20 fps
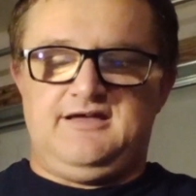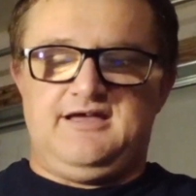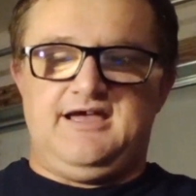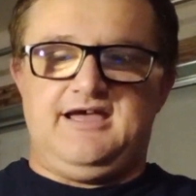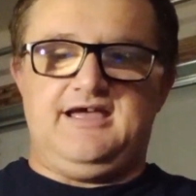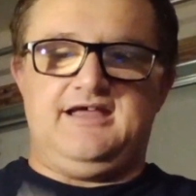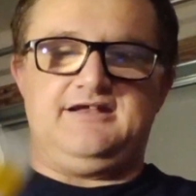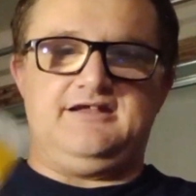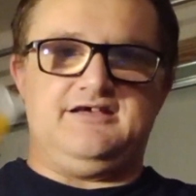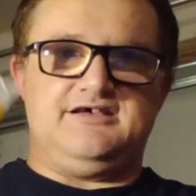
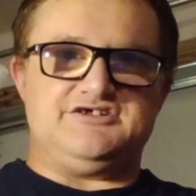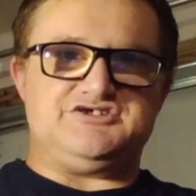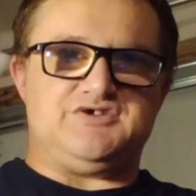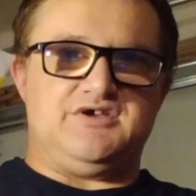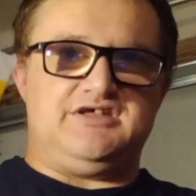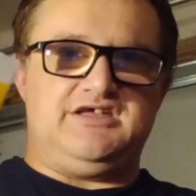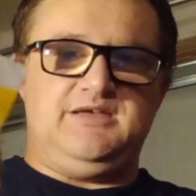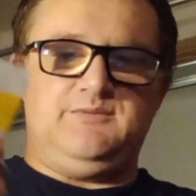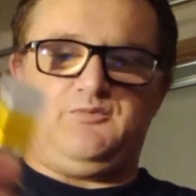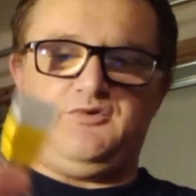And so
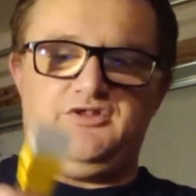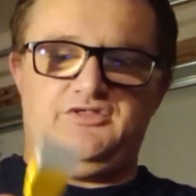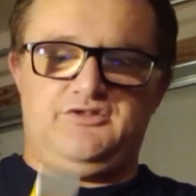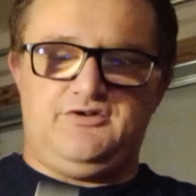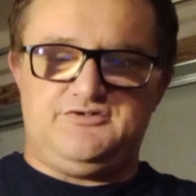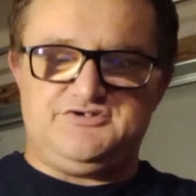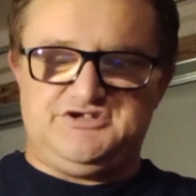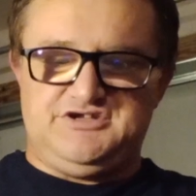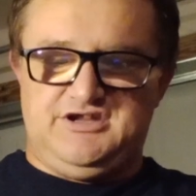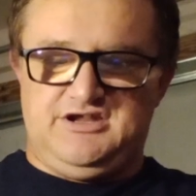I keep one of
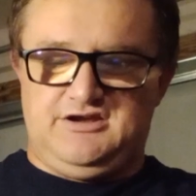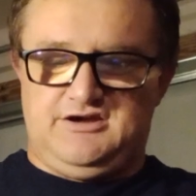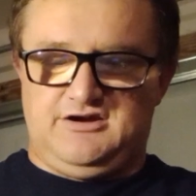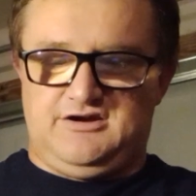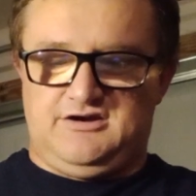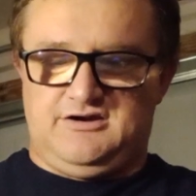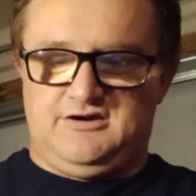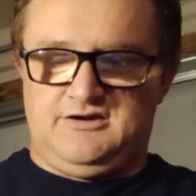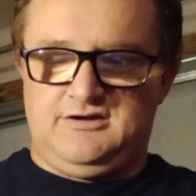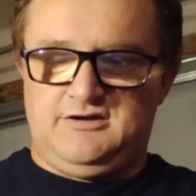those in
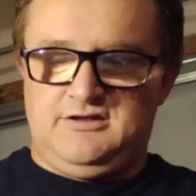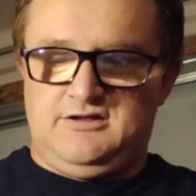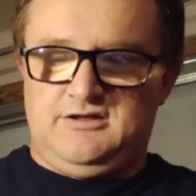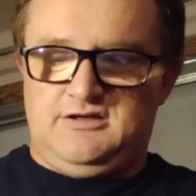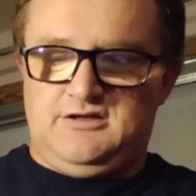here.